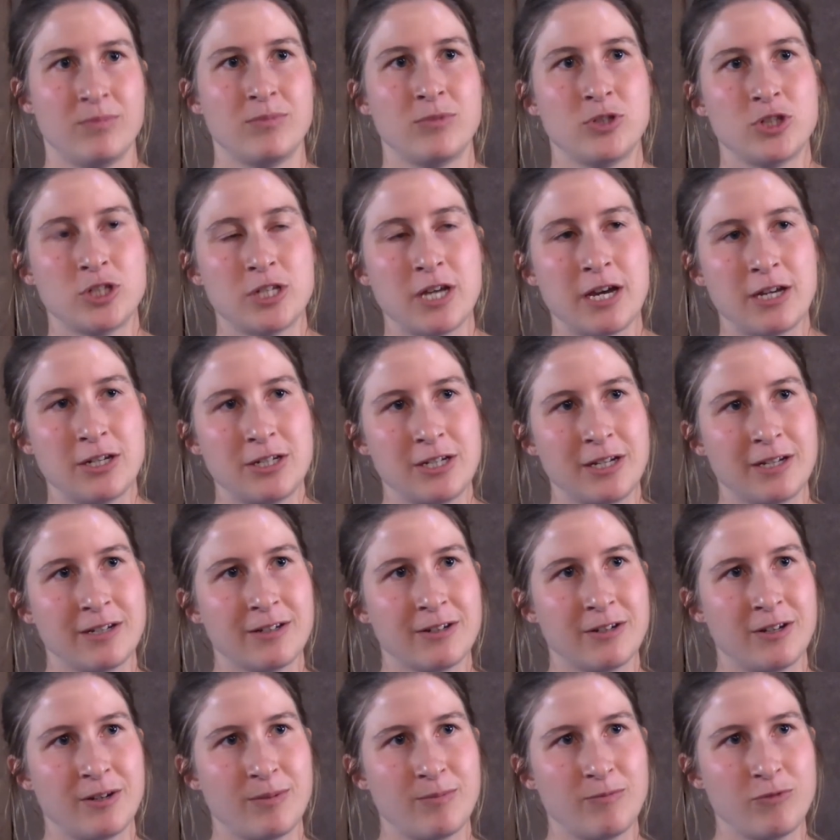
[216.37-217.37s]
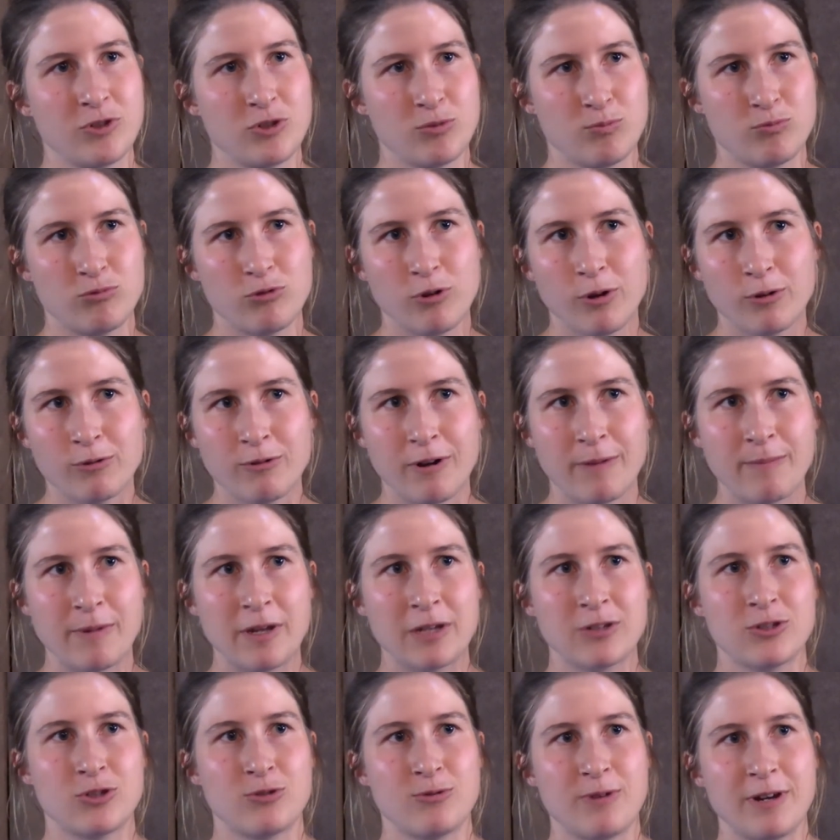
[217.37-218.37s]
starting with
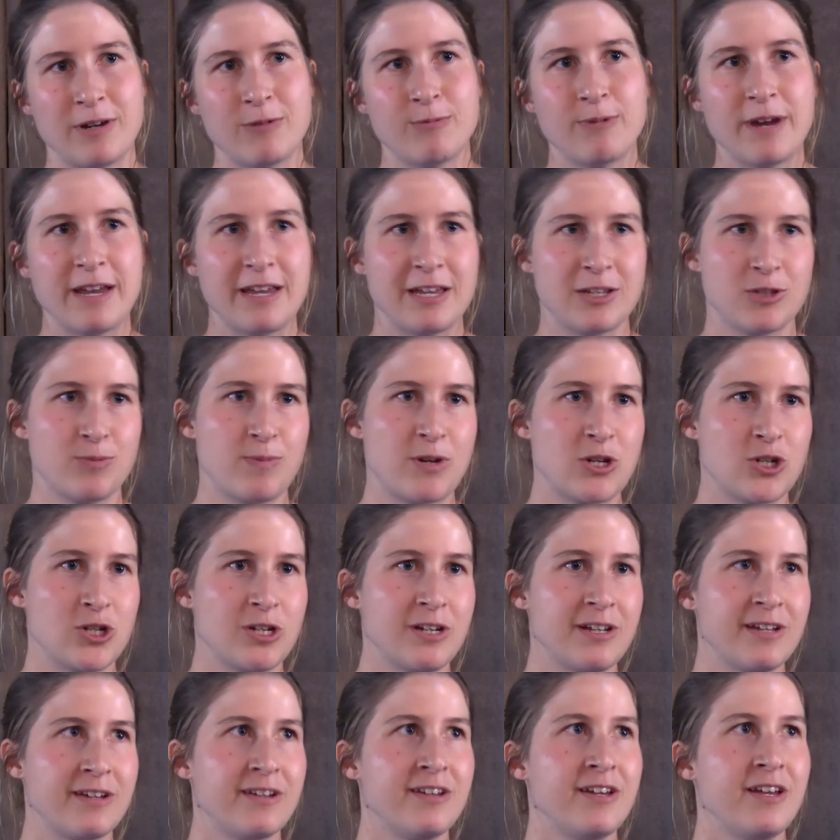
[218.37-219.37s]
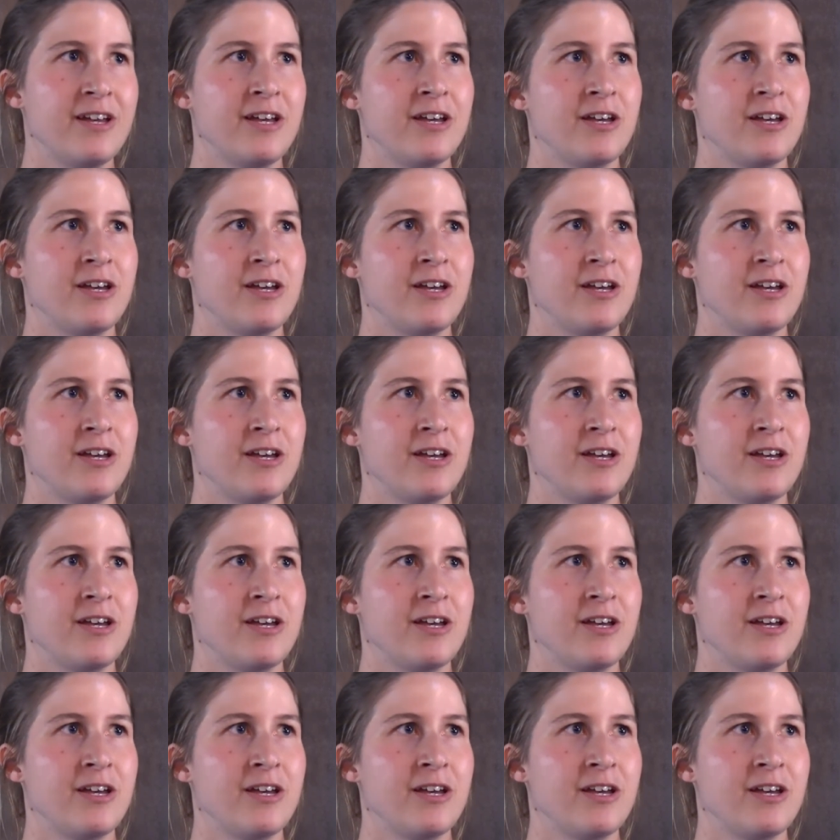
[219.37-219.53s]
programming straight away, especially